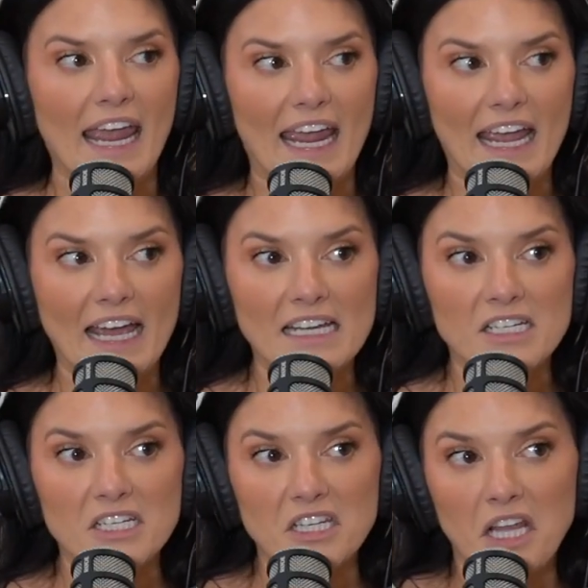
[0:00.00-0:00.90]

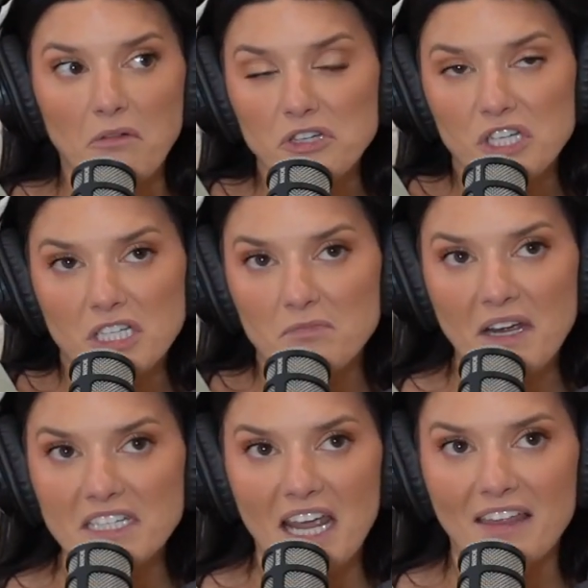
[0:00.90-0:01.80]
And that was just
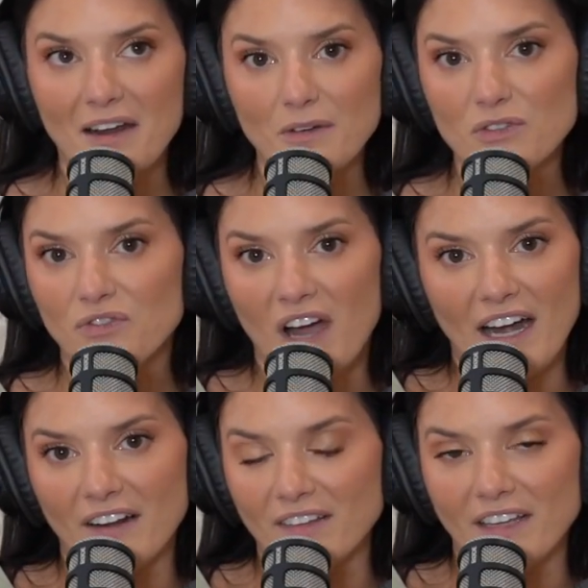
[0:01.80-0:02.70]
my day that I was
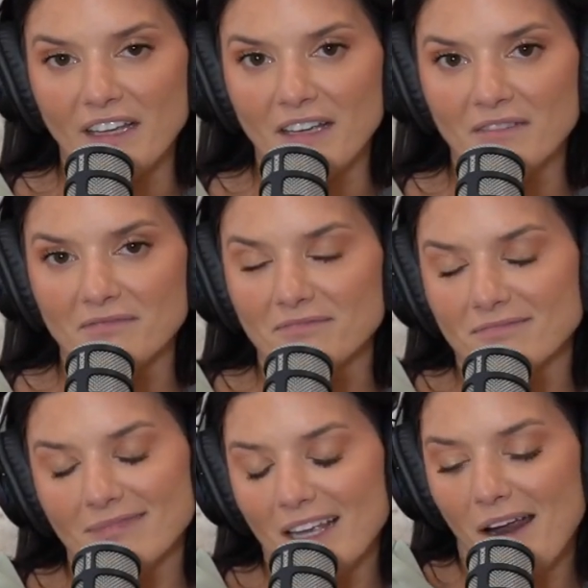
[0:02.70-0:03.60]
finally,
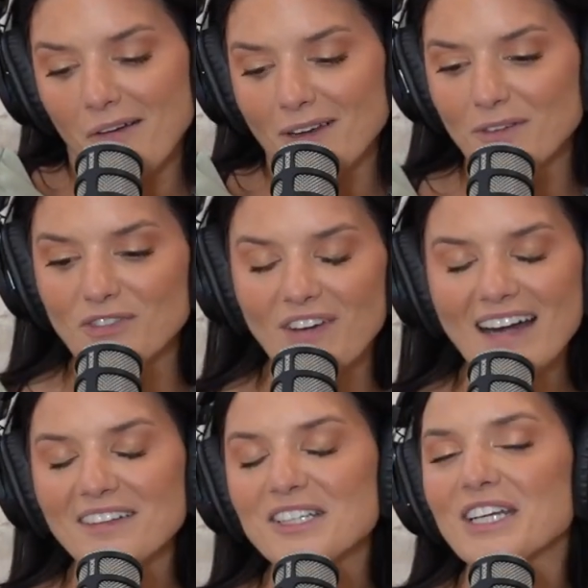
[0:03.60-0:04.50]
you know, I was
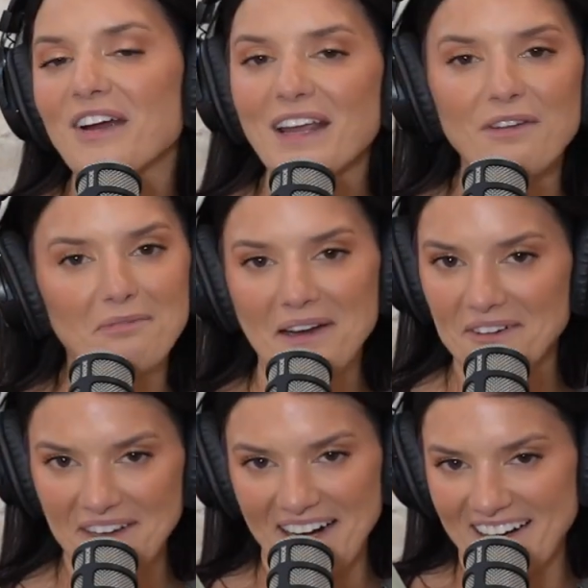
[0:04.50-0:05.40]
finally sharing it with my
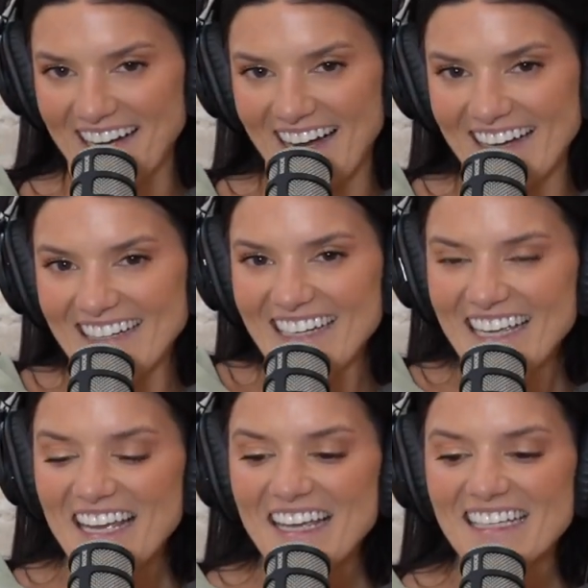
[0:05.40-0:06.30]
girl, Erica.
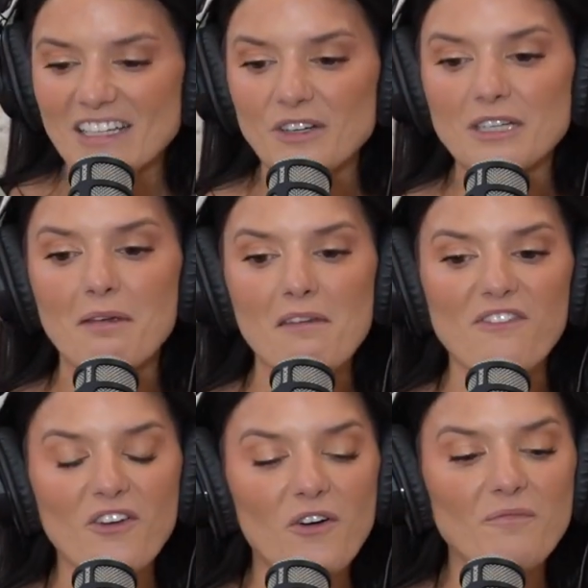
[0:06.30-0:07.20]
So she made me
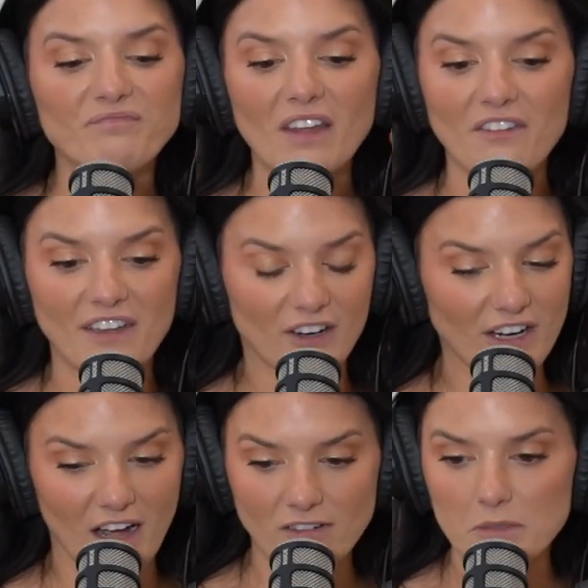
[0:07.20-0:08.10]
feel very
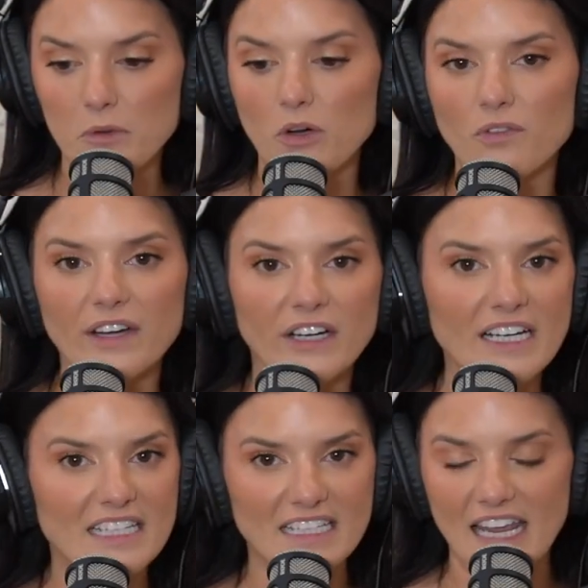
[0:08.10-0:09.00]
comfortable,
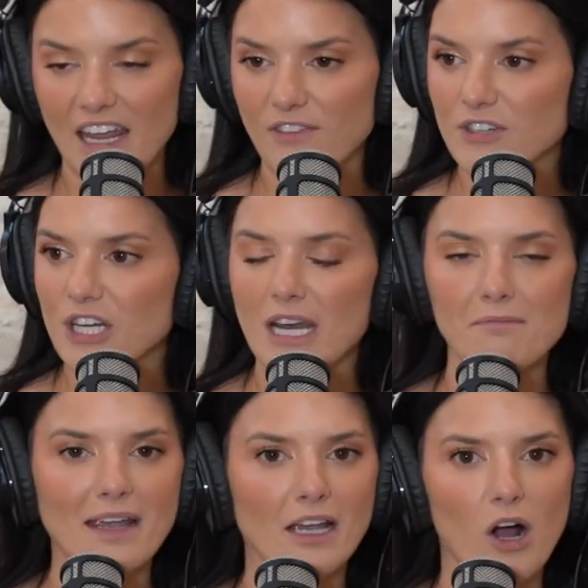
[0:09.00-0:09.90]
very safe. She didn't
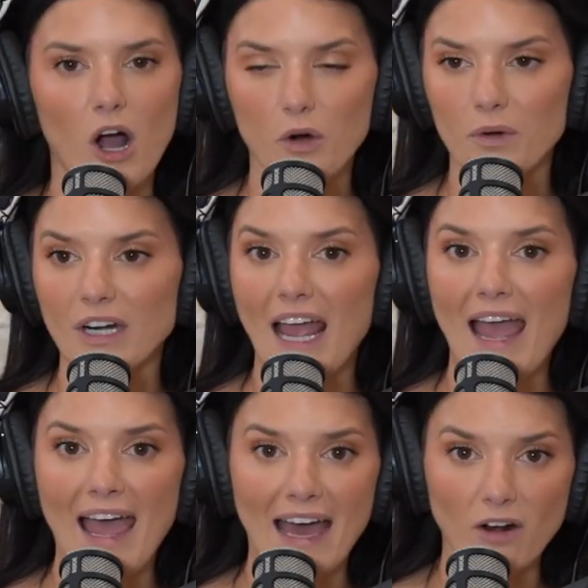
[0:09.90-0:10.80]
make it awkward
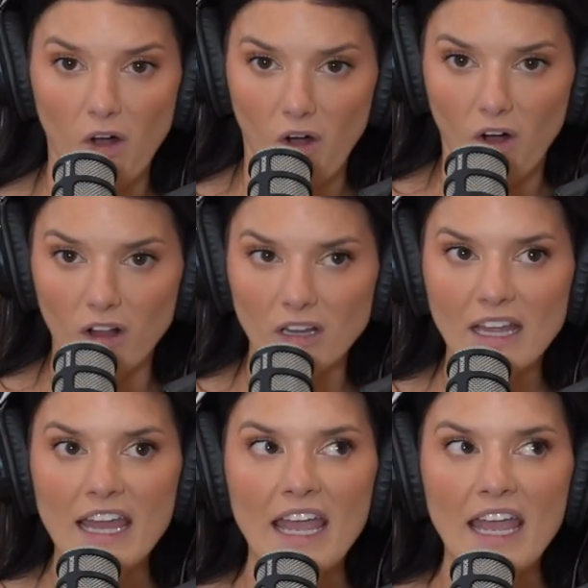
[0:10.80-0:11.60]
at all.